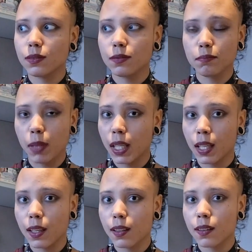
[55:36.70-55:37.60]

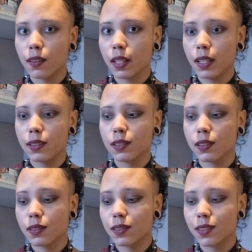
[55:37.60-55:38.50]
making
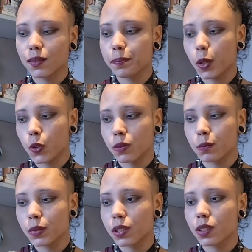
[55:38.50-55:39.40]
these
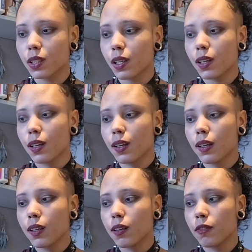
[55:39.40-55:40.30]
bottoms
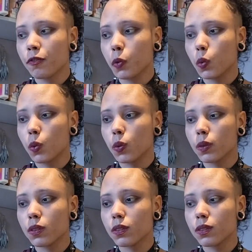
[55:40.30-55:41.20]
for
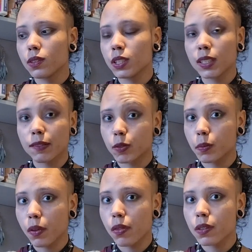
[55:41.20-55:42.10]
several
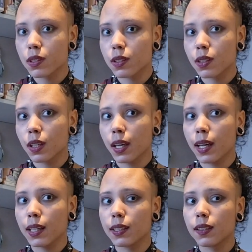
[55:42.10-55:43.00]
months,
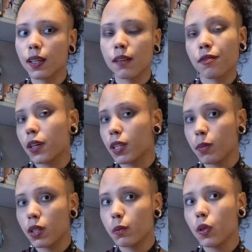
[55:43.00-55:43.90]
and I finally
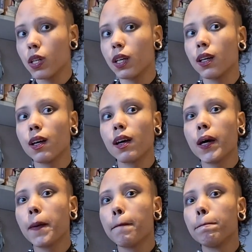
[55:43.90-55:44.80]
bit the bullet.
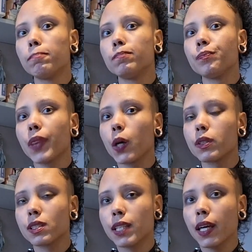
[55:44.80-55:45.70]
There
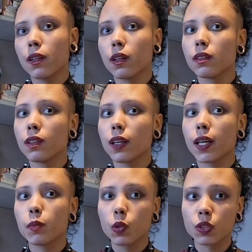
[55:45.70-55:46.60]
was a sale on,
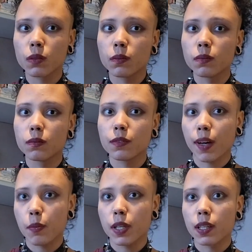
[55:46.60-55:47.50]
I bought some
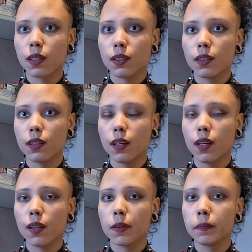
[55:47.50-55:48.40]
fabric,
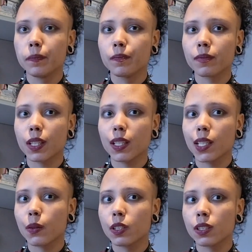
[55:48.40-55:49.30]
and
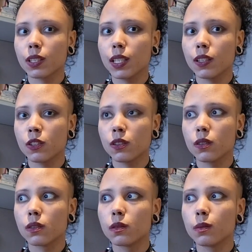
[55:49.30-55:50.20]
now I just need
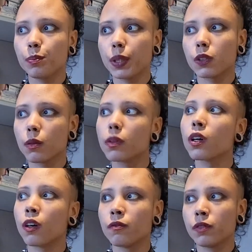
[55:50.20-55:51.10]
to build up the
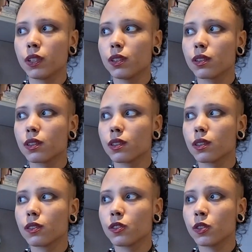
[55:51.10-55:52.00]
confidence
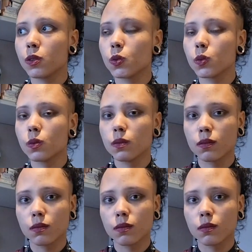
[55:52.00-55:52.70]
to